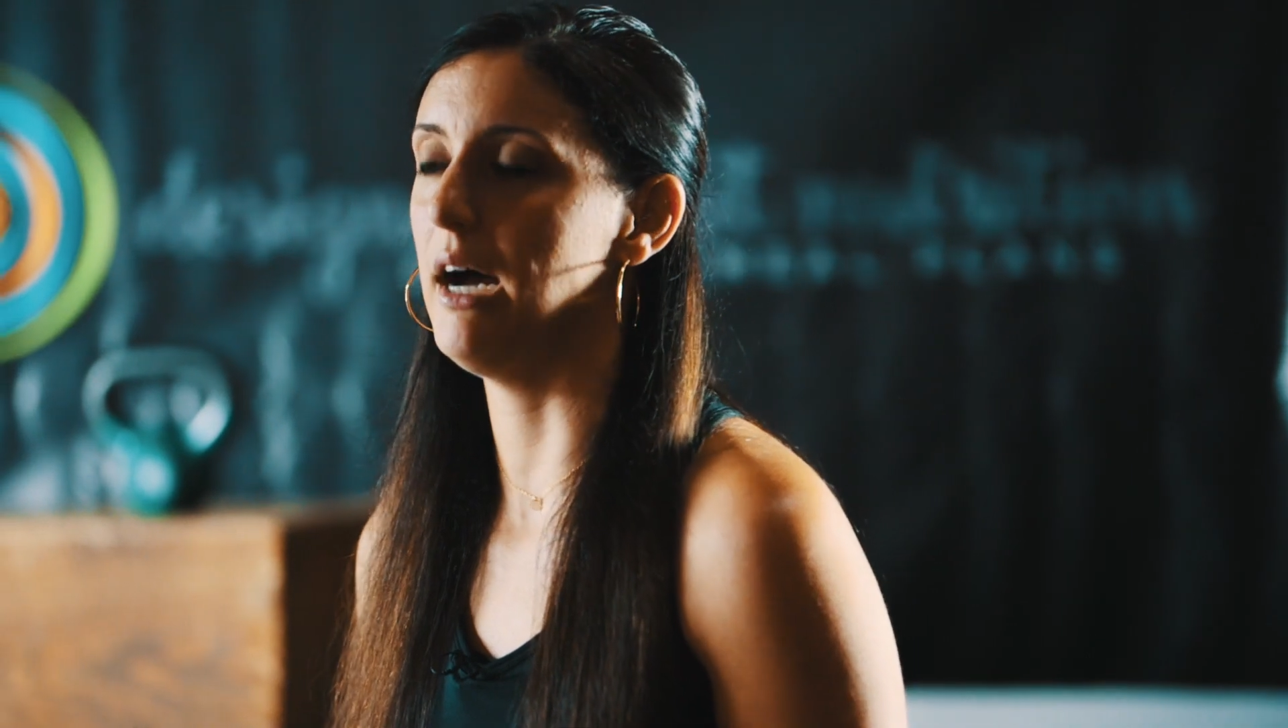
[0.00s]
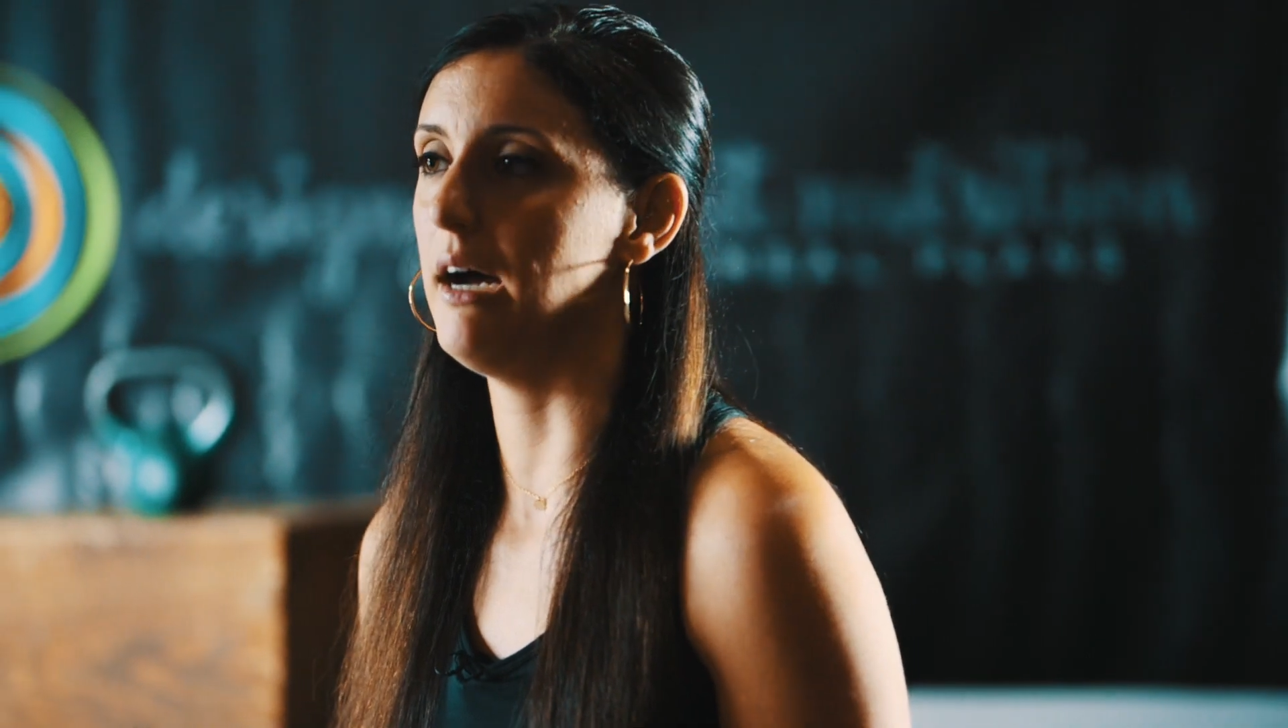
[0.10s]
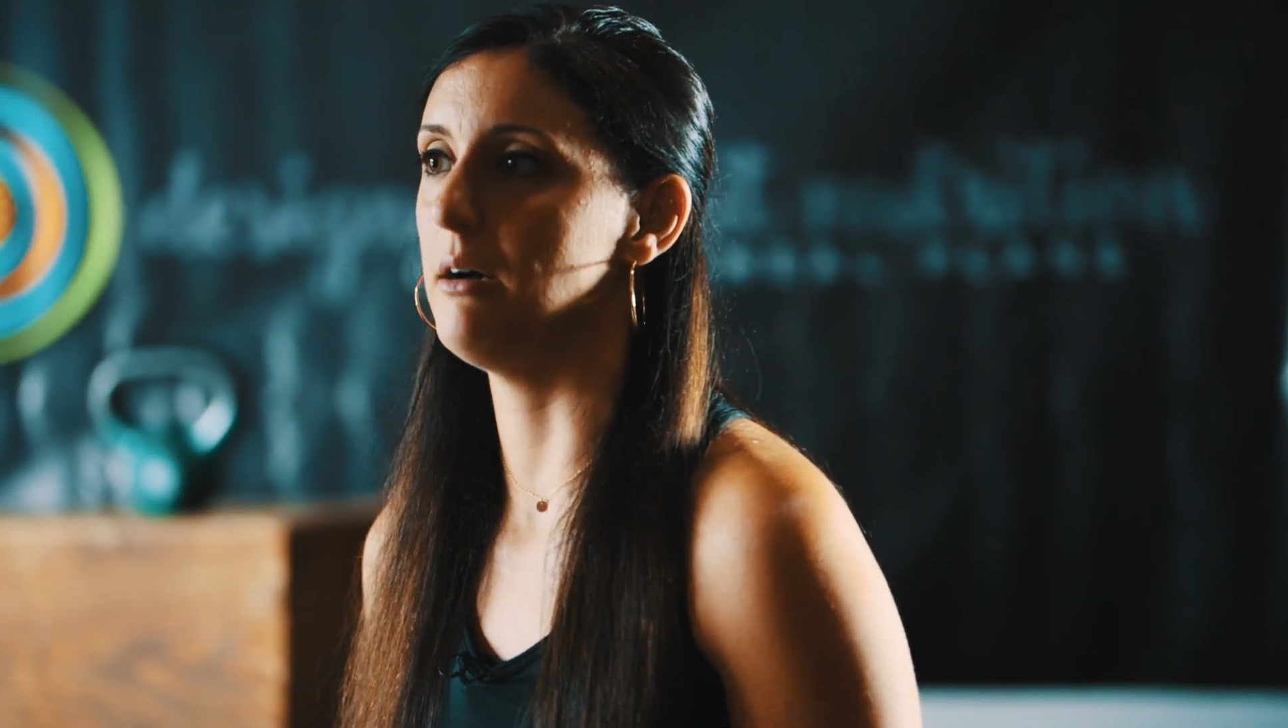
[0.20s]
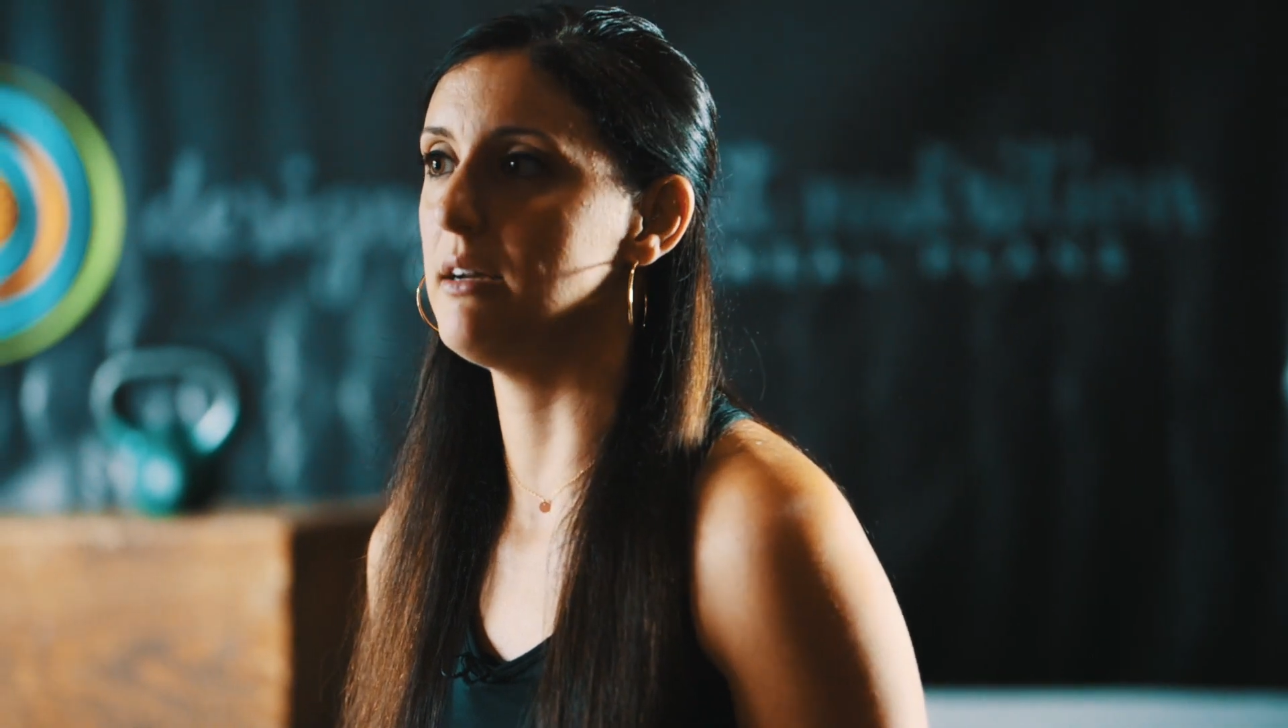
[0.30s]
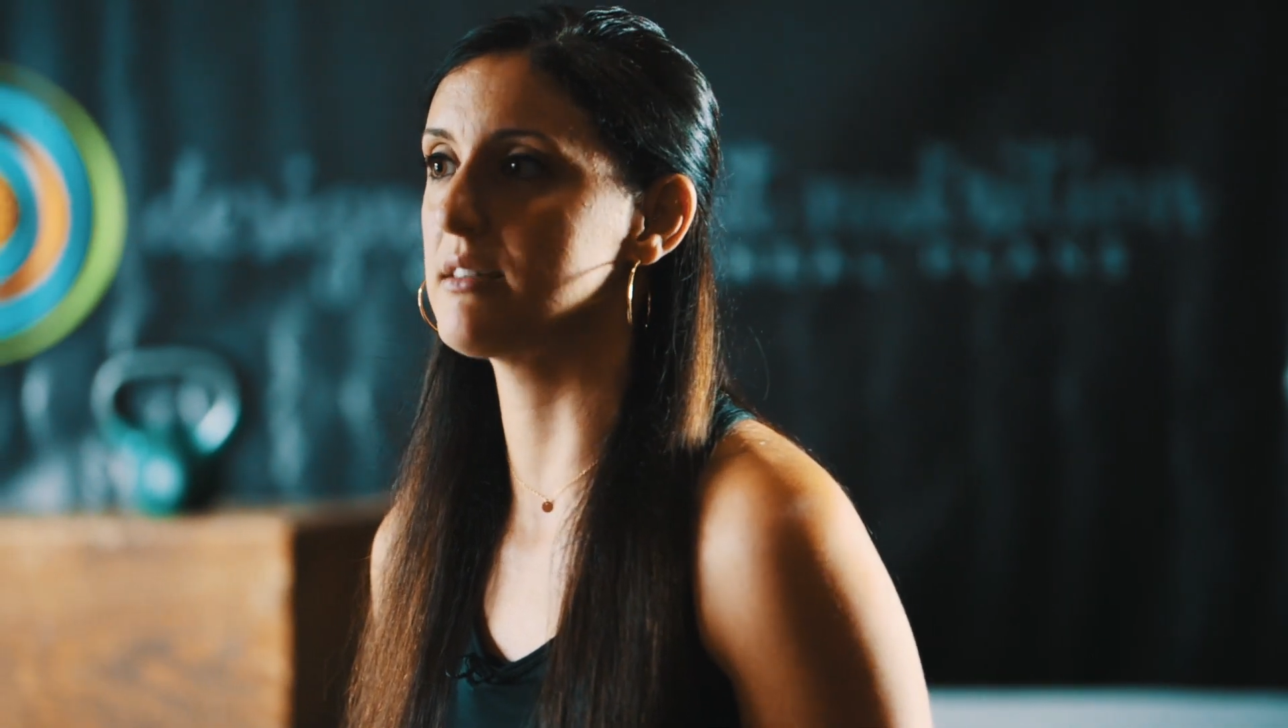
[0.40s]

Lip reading: a